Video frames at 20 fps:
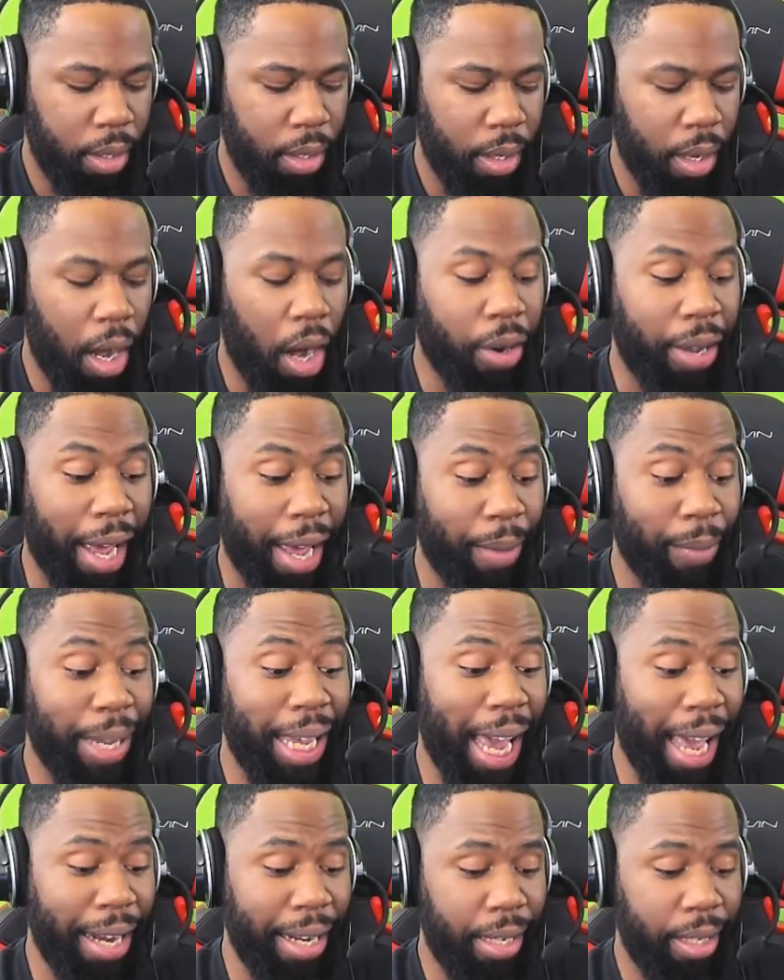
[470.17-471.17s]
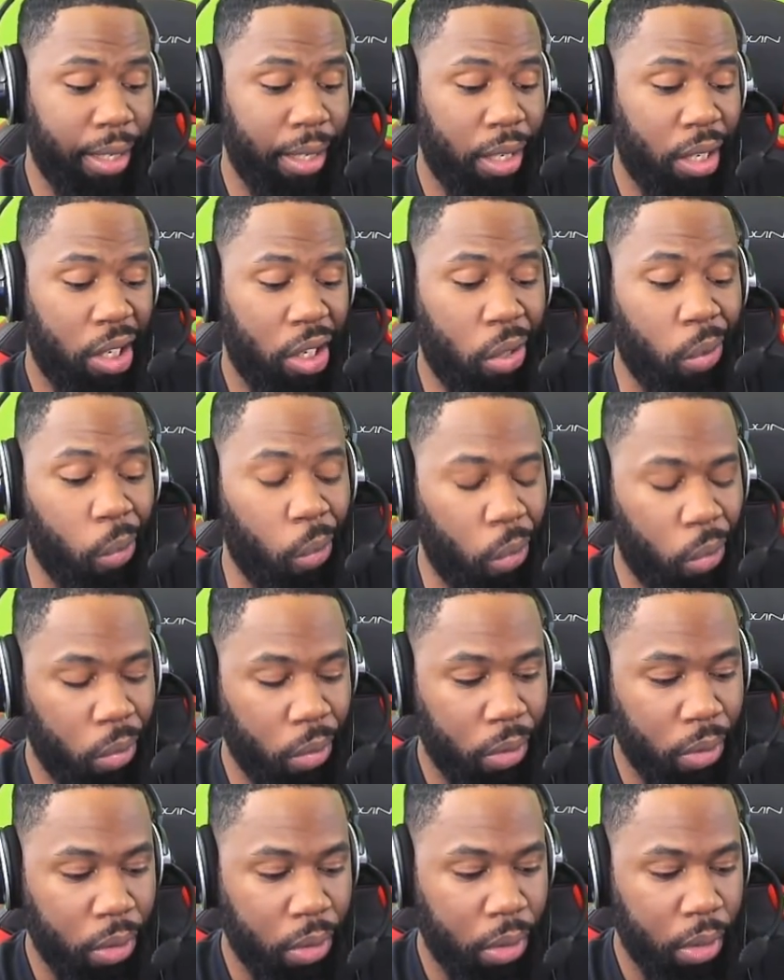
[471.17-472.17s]
Okay, we get it. Cool.
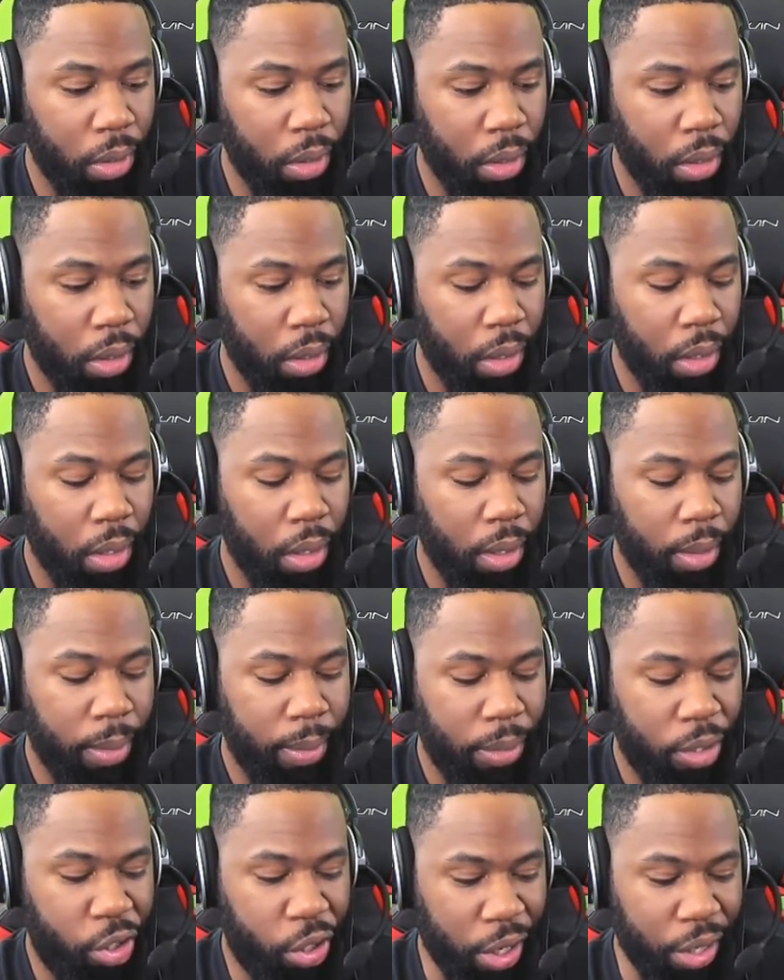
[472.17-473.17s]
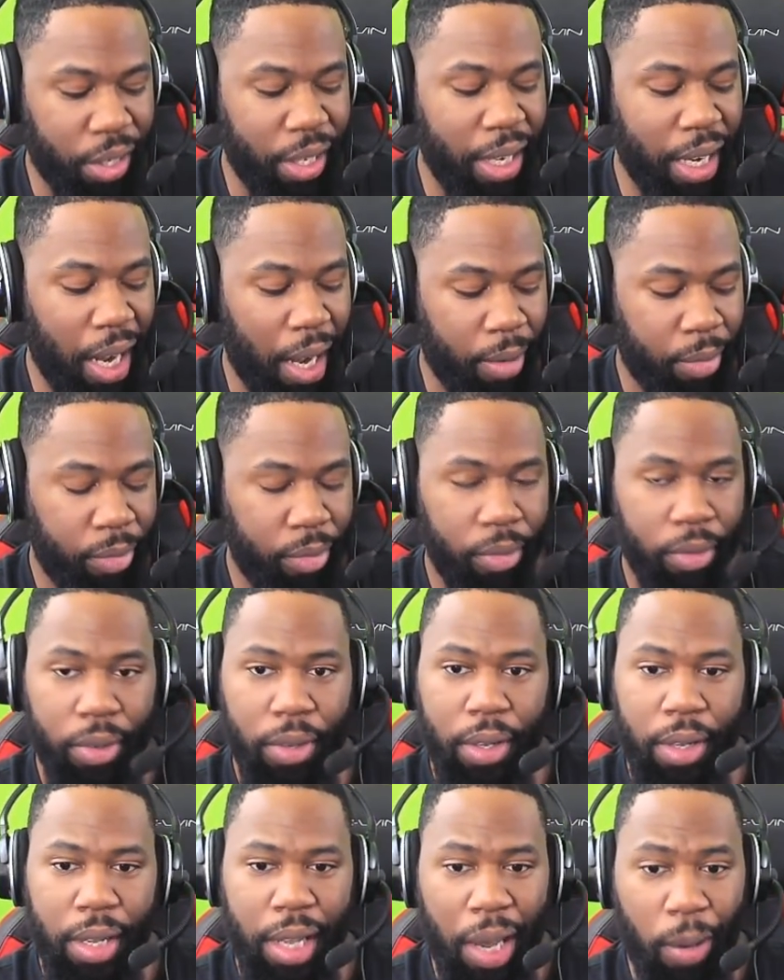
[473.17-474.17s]
Just enough.
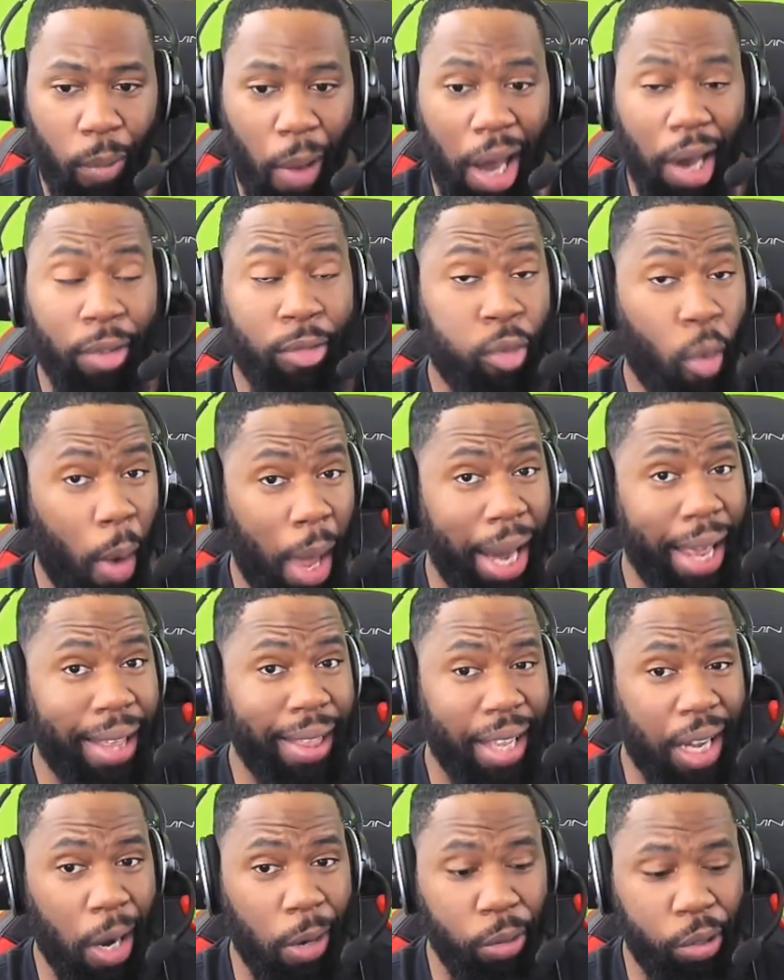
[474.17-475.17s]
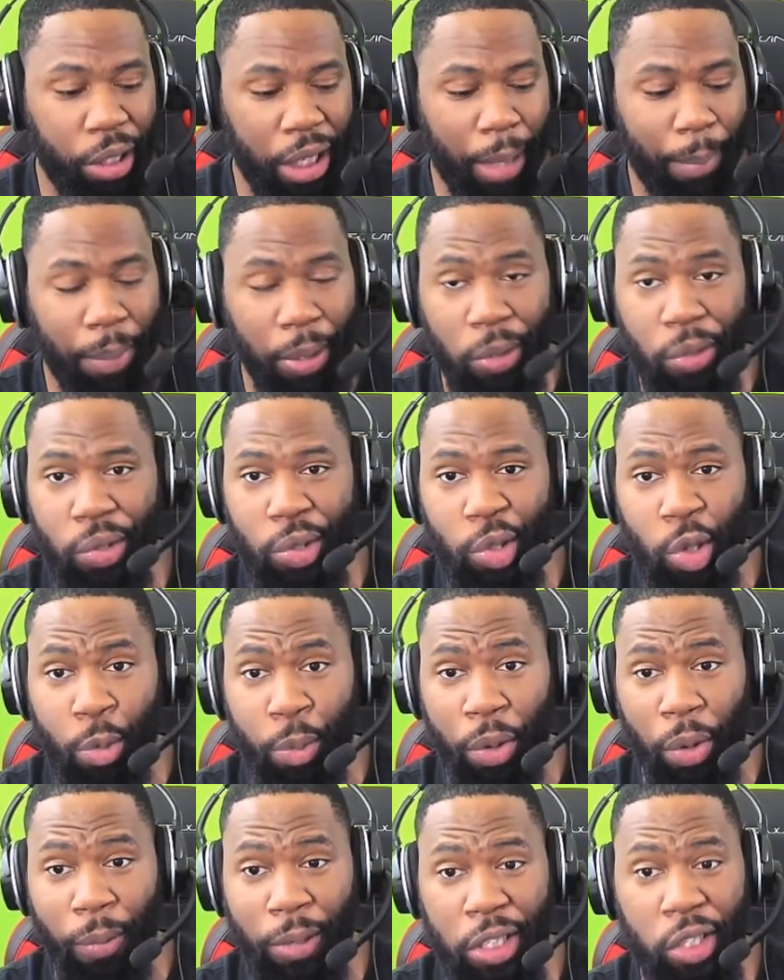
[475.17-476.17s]
While avoiding the Gogeta Blue Super,
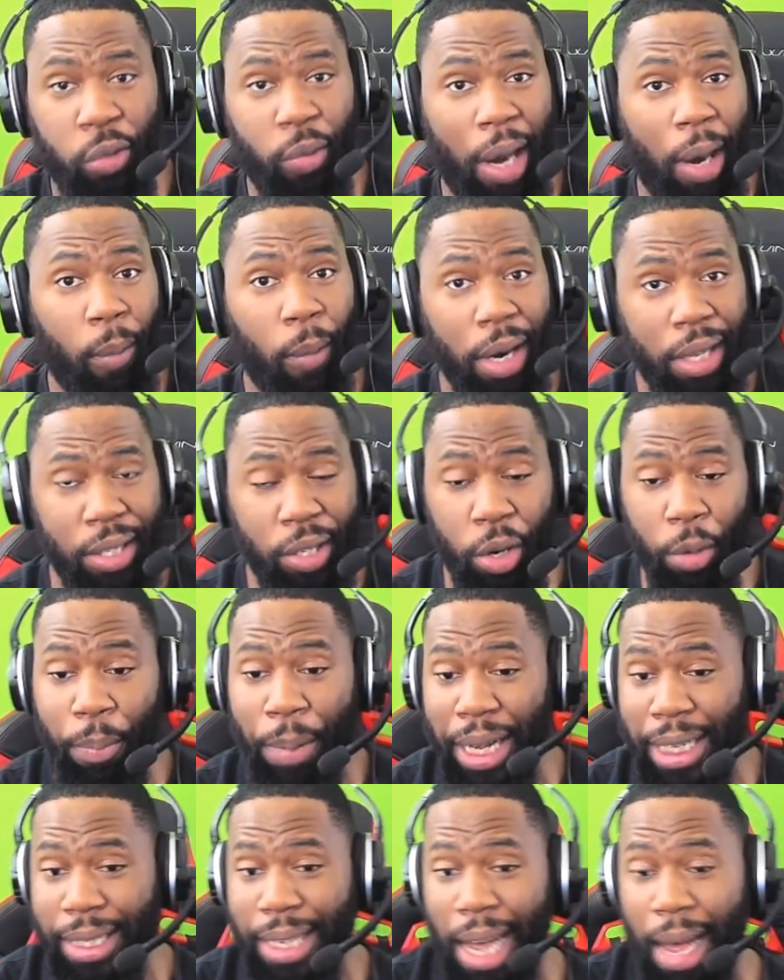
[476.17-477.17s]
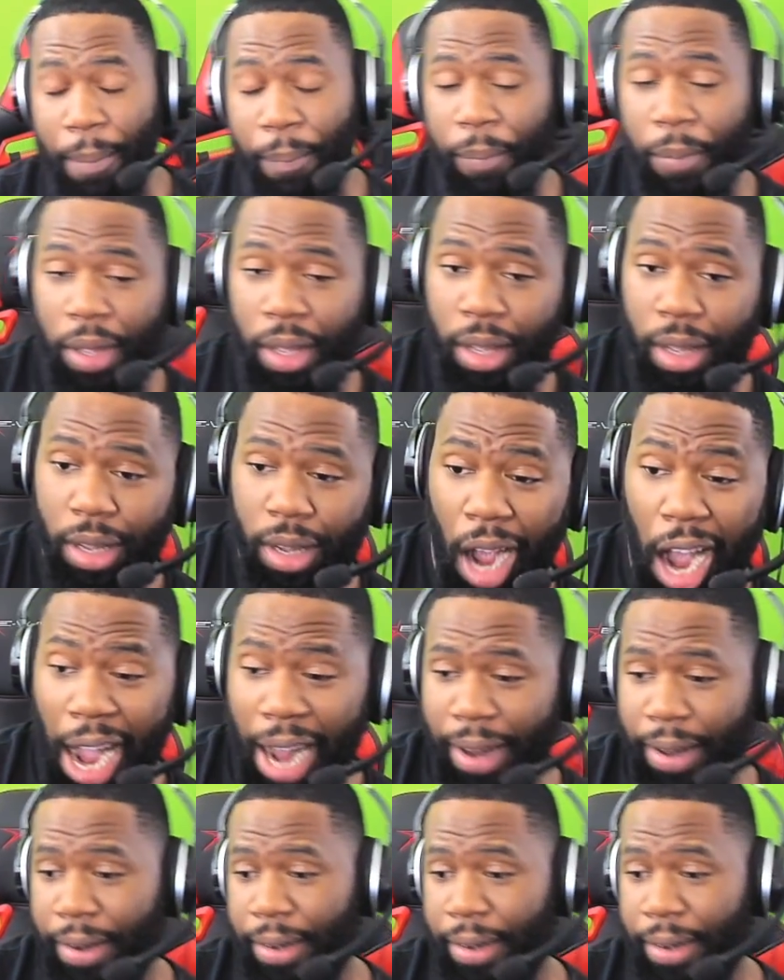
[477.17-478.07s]
which is what I wanted to do big time. All right.